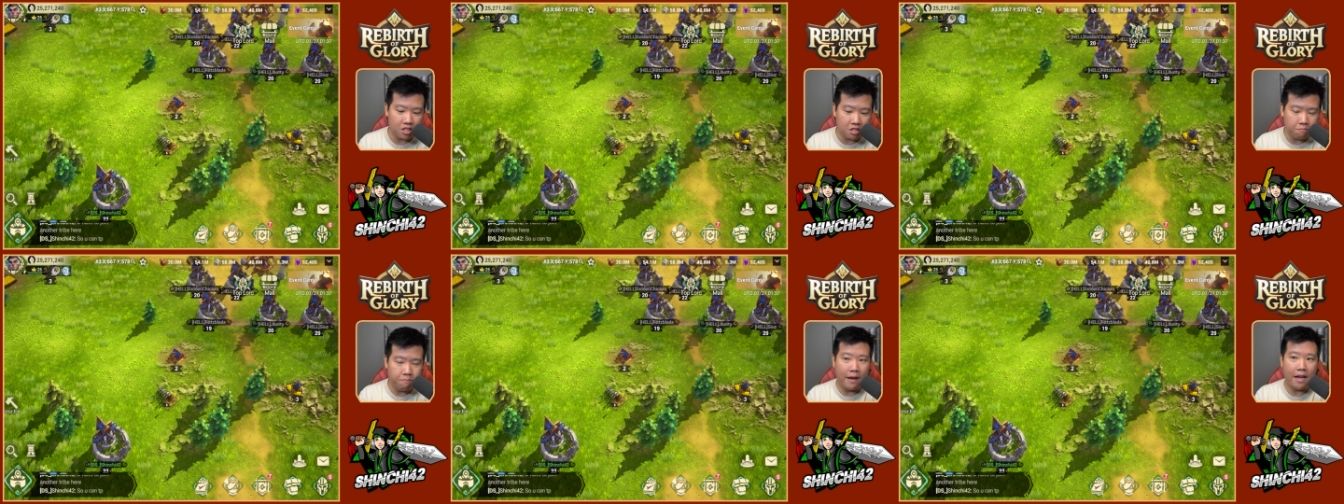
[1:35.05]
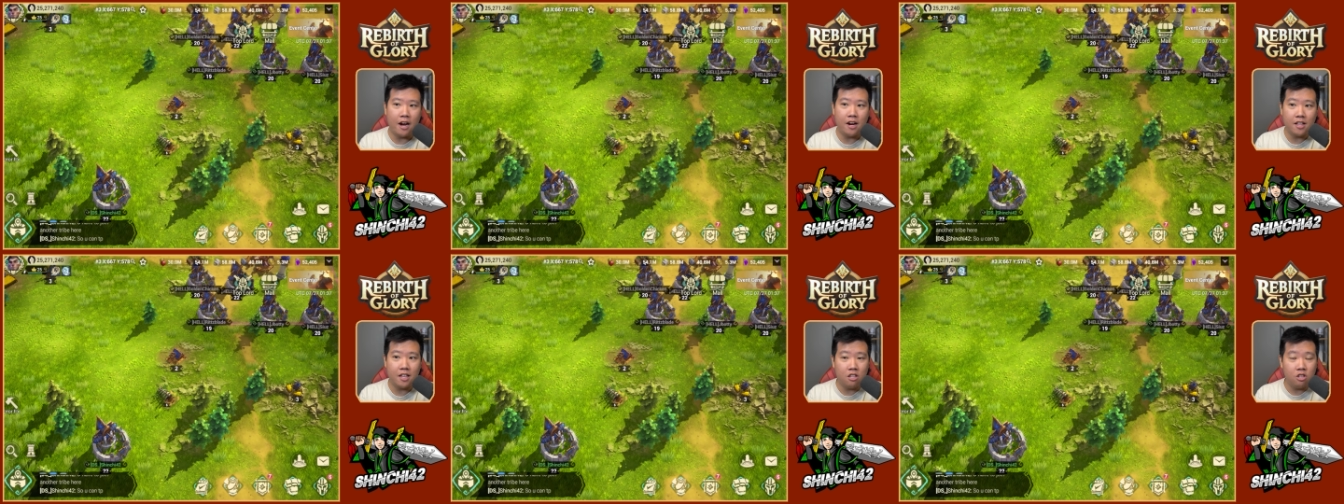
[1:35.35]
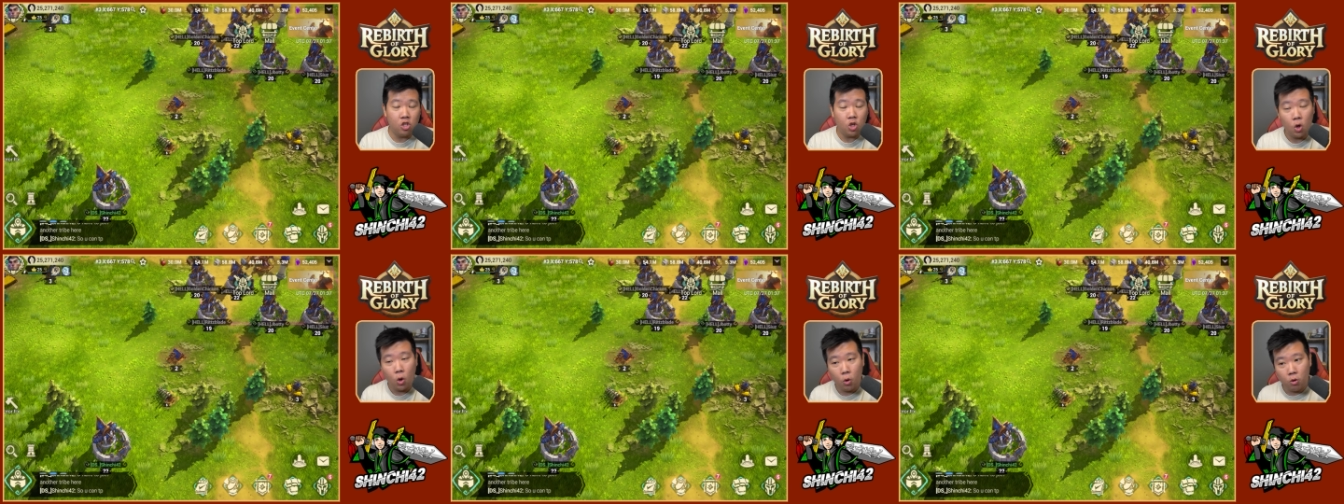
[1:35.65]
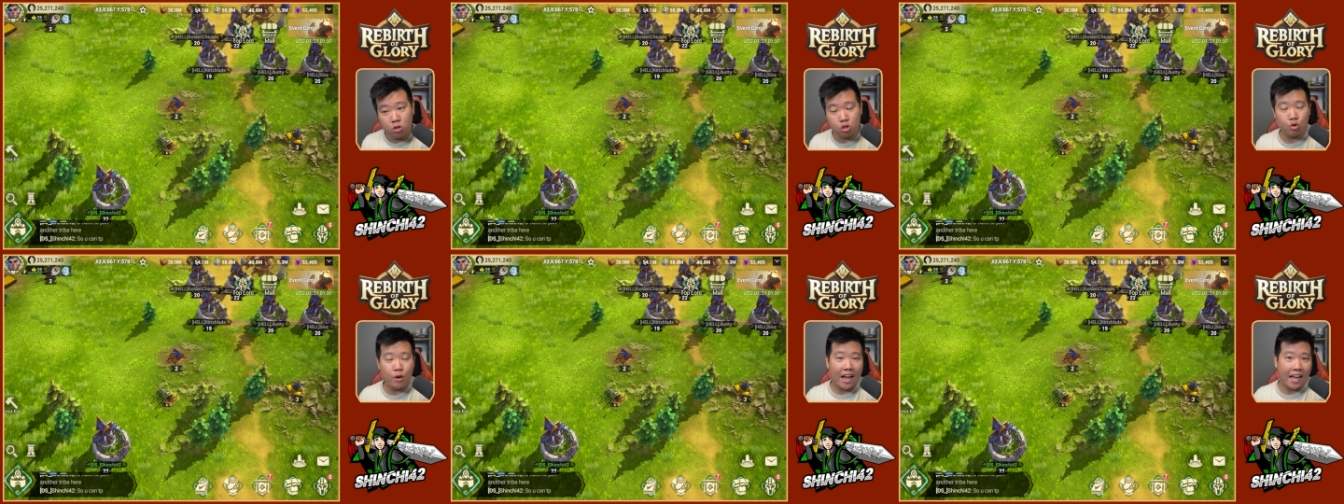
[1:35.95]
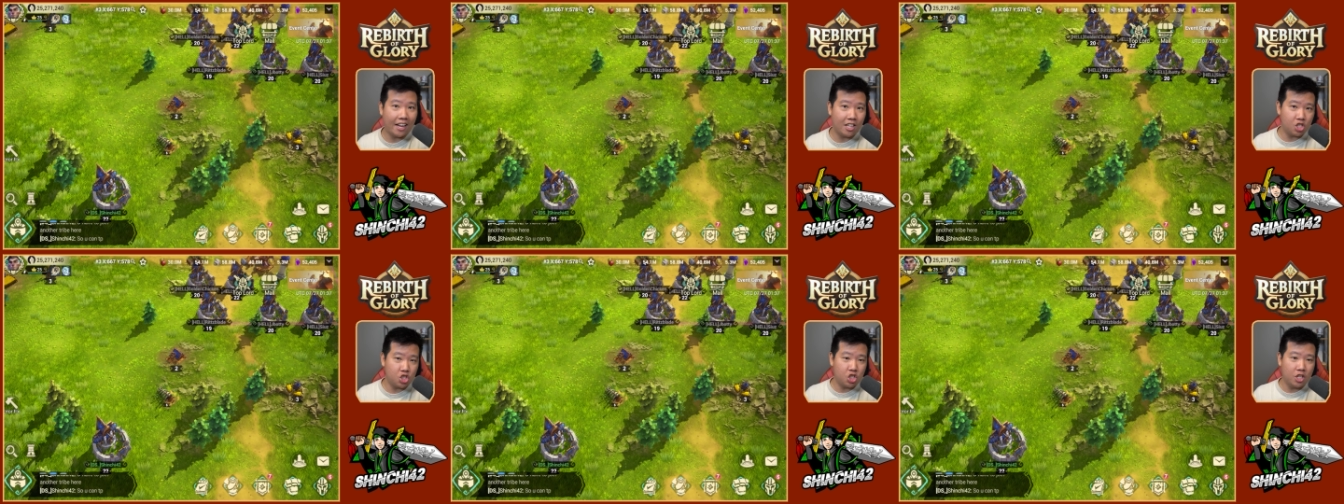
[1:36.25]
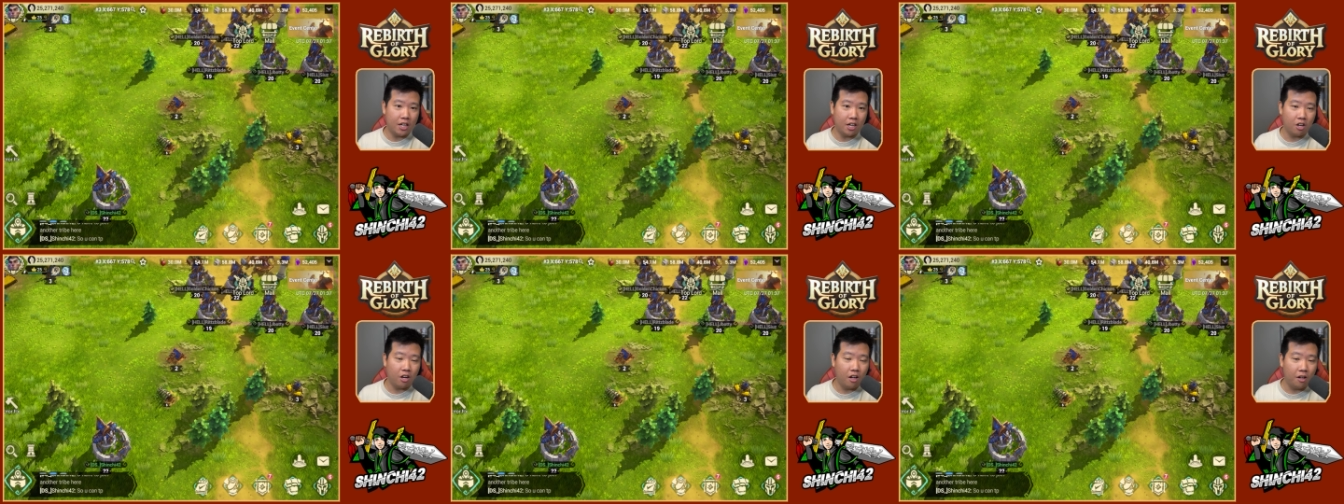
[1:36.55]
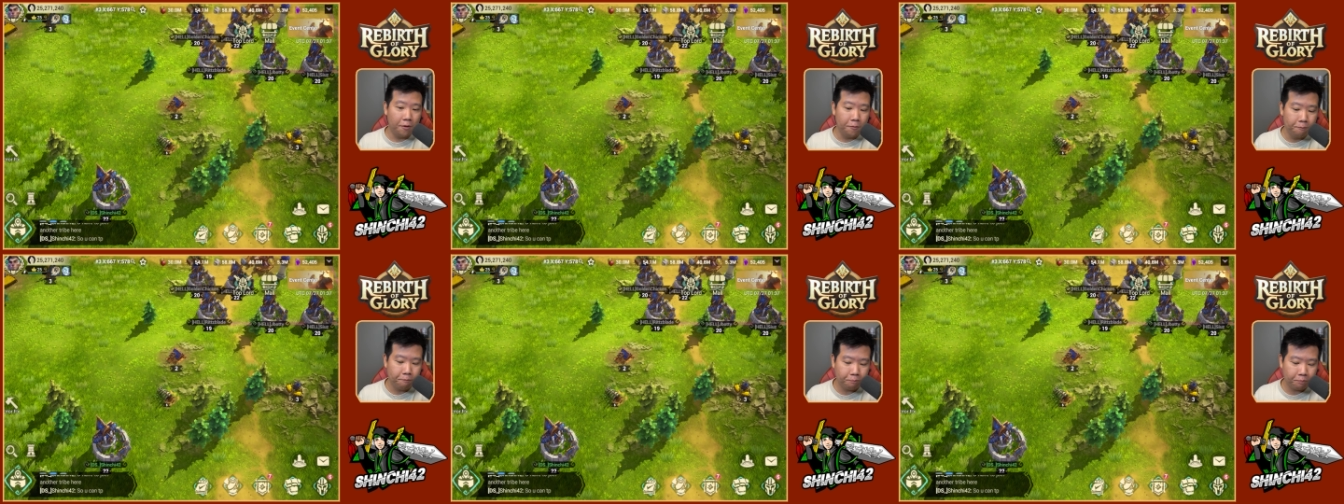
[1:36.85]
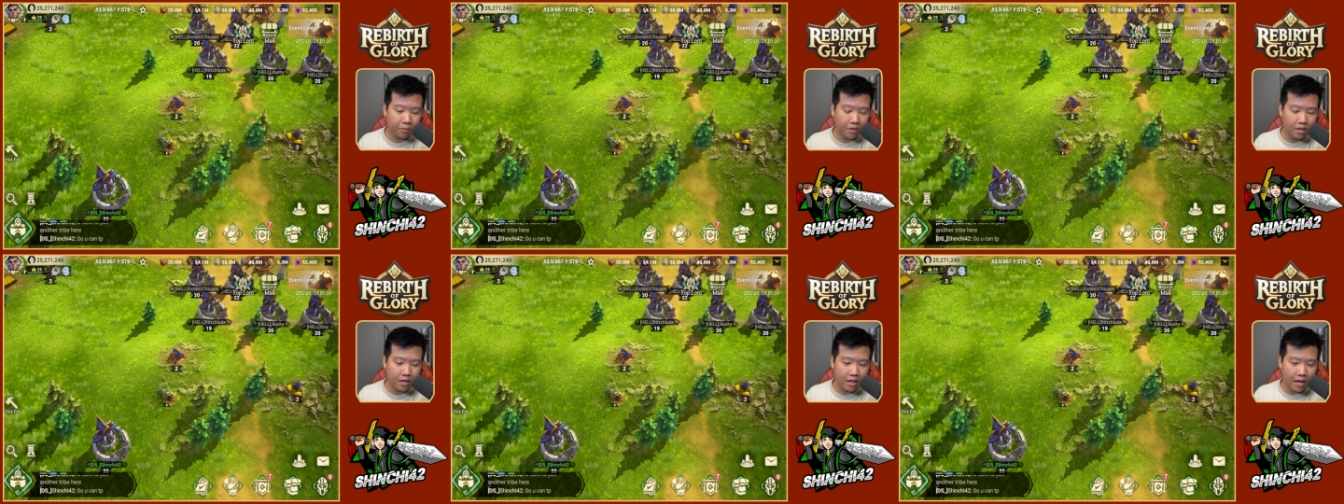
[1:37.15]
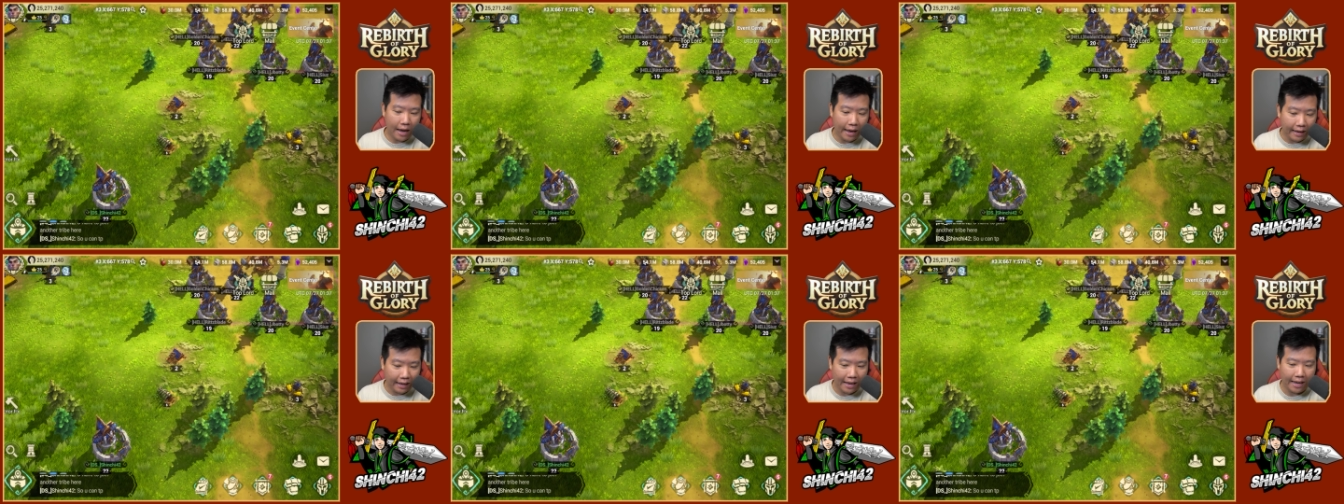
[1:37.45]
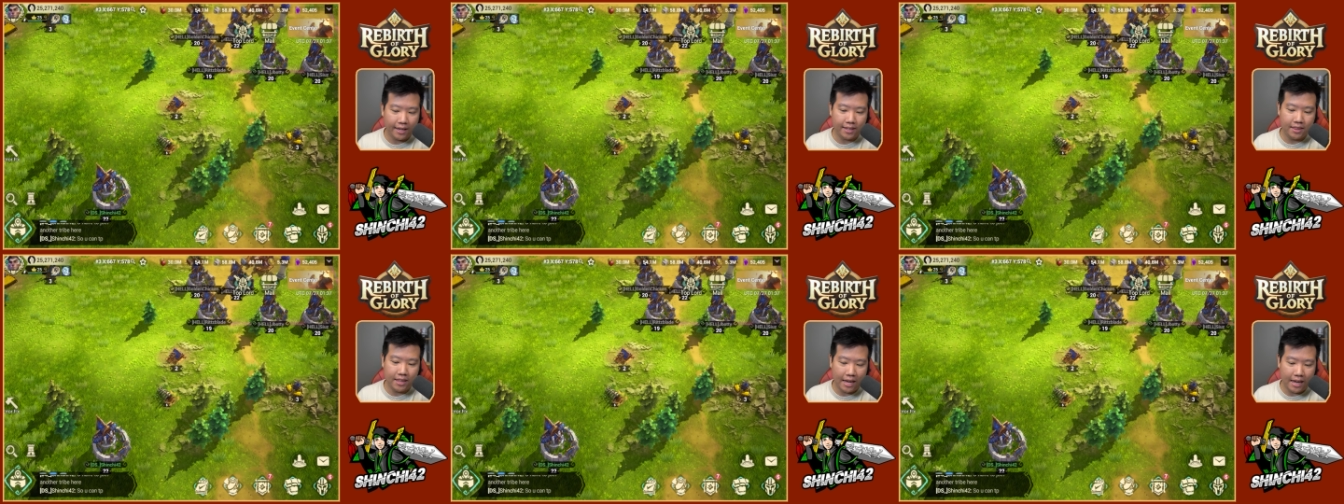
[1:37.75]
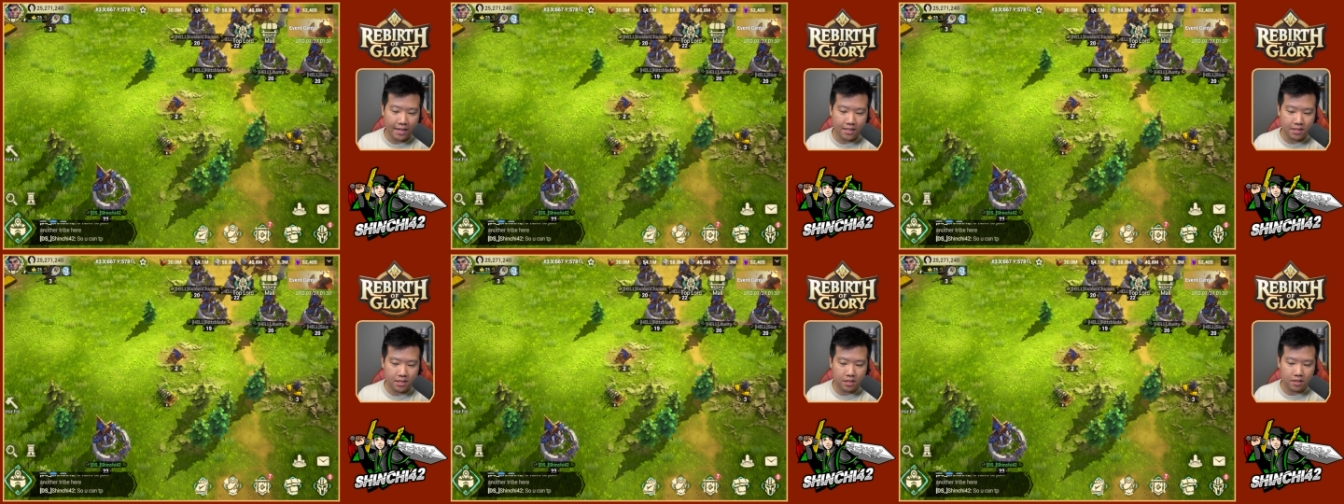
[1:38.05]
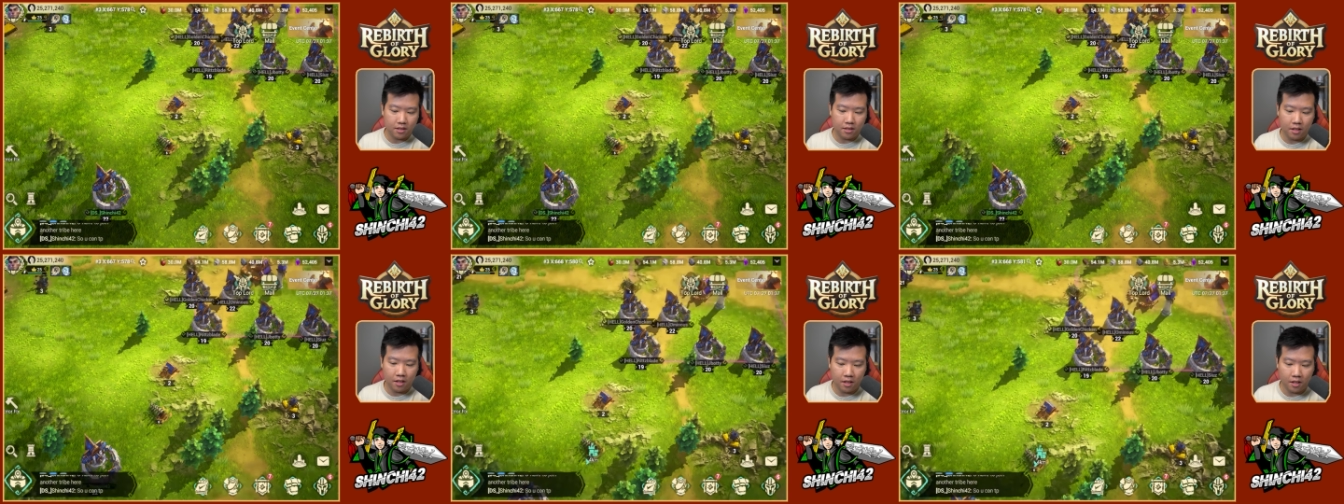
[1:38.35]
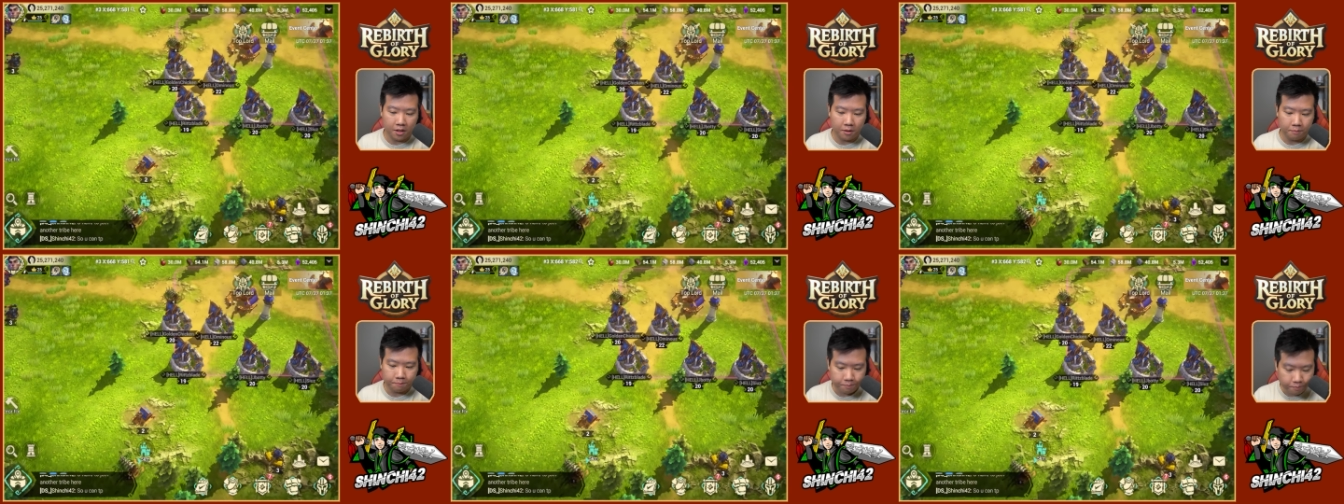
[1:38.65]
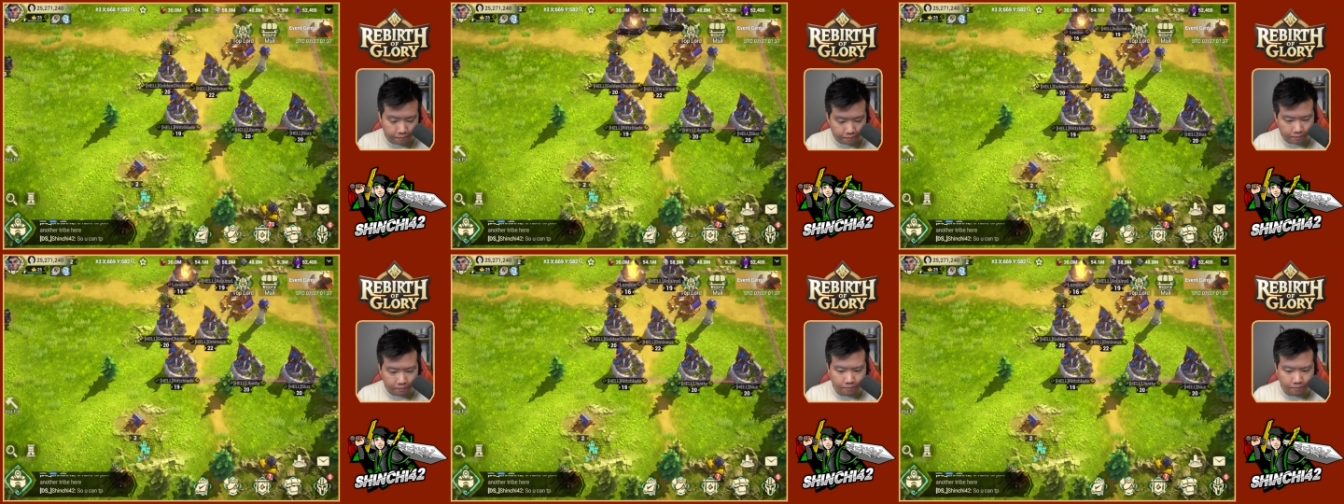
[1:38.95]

It's better than no strategy at all. I like that. Um,